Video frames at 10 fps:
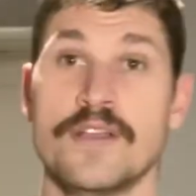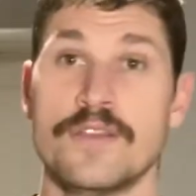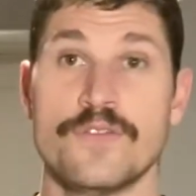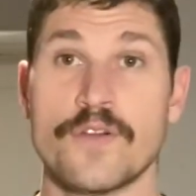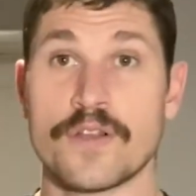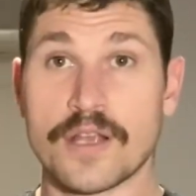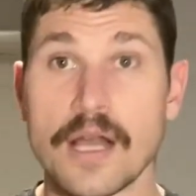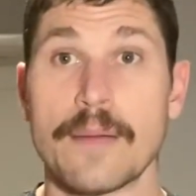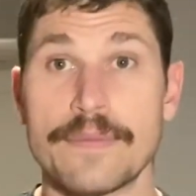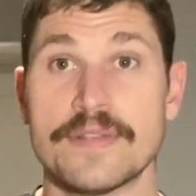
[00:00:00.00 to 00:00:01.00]
You've got a
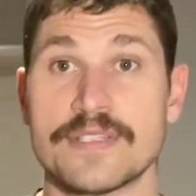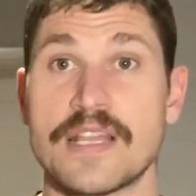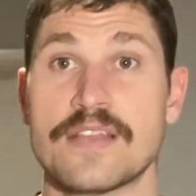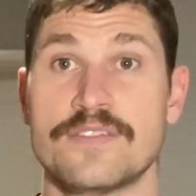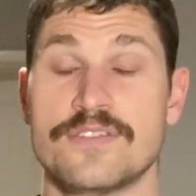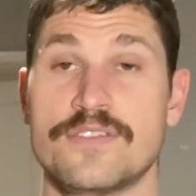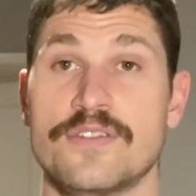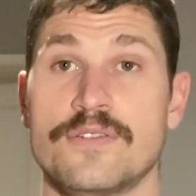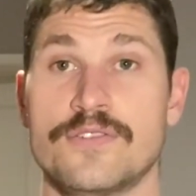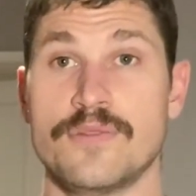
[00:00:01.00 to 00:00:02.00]
couple of seconds
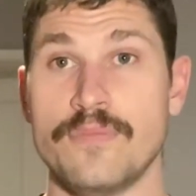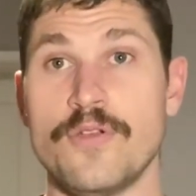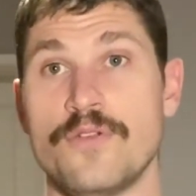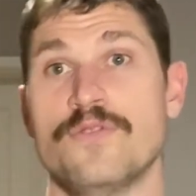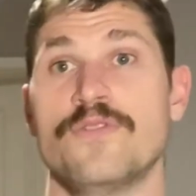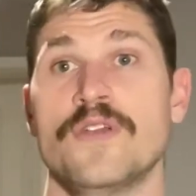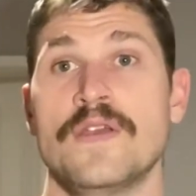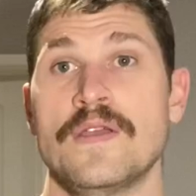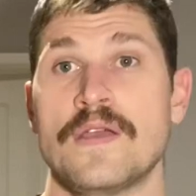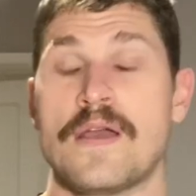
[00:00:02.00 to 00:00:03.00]
to move.
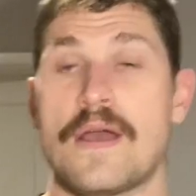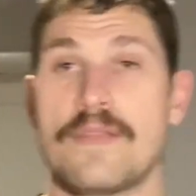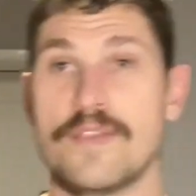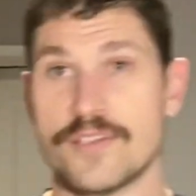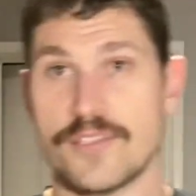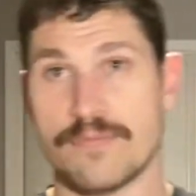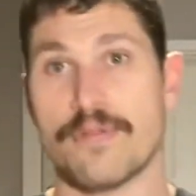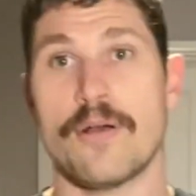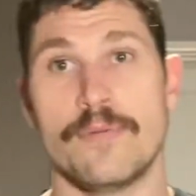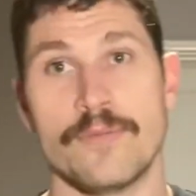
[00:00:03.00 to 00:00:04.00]
And this is a
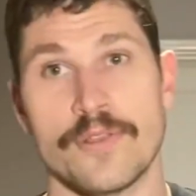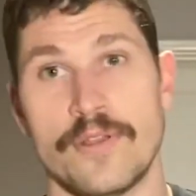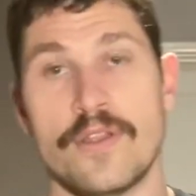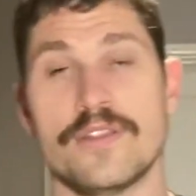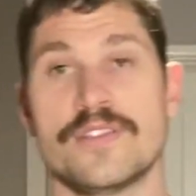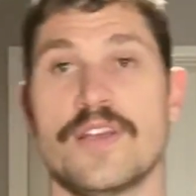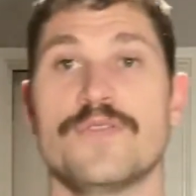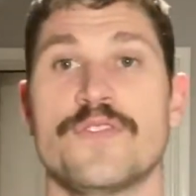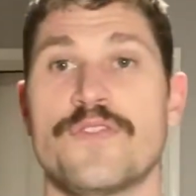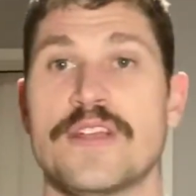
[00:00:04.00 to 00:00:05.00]
problem with a lot of
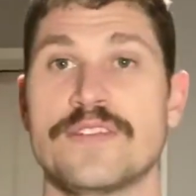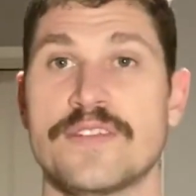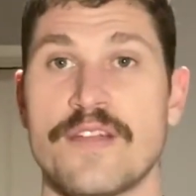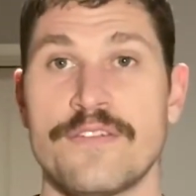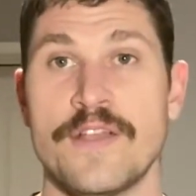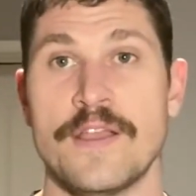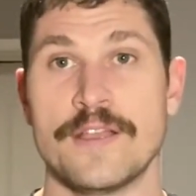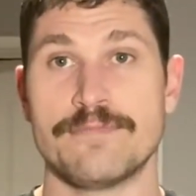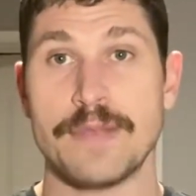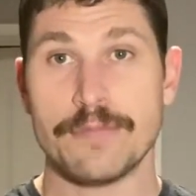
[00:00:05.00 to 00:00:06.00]
self-defense stuff,
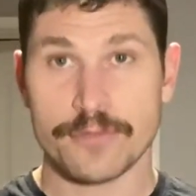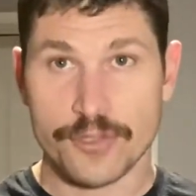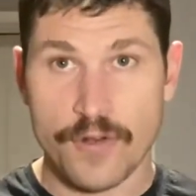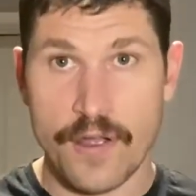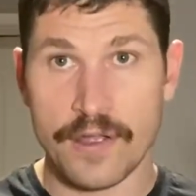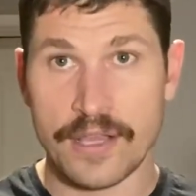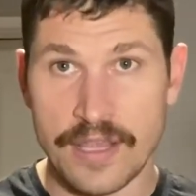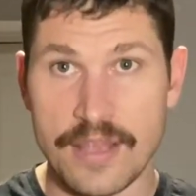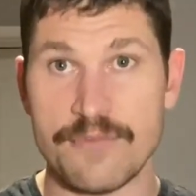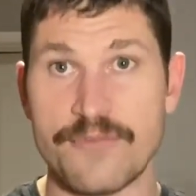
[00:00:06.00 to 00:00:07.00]
is people try and
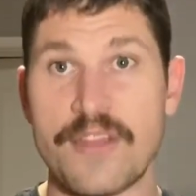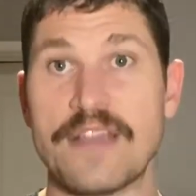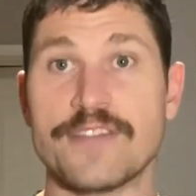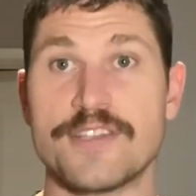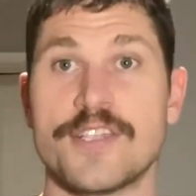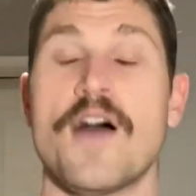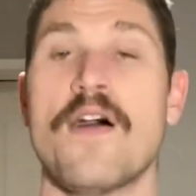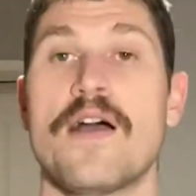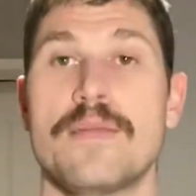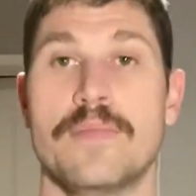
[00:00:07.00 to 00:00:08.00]
invent
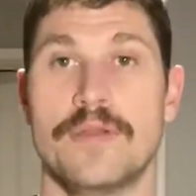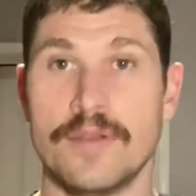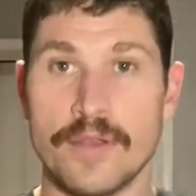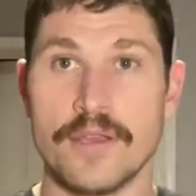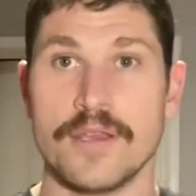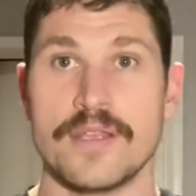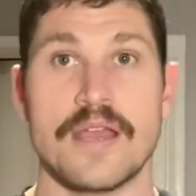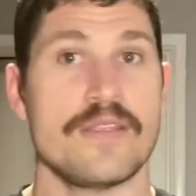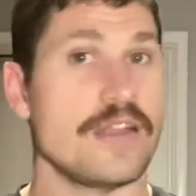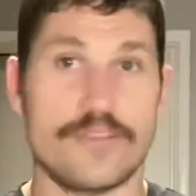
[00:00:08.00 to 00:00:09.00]
time,
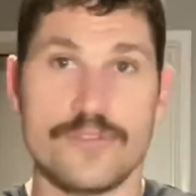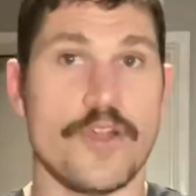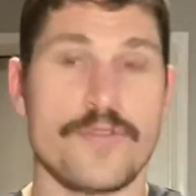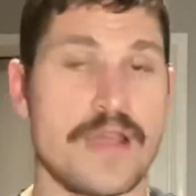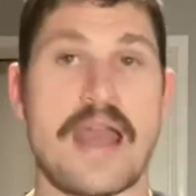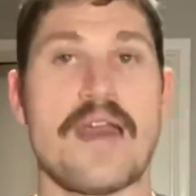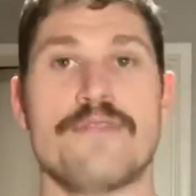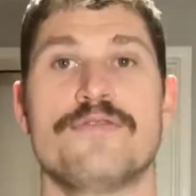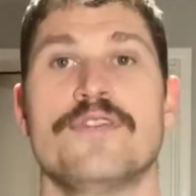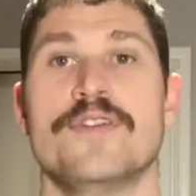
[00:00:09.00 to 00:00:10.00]
yeah, that you don't have.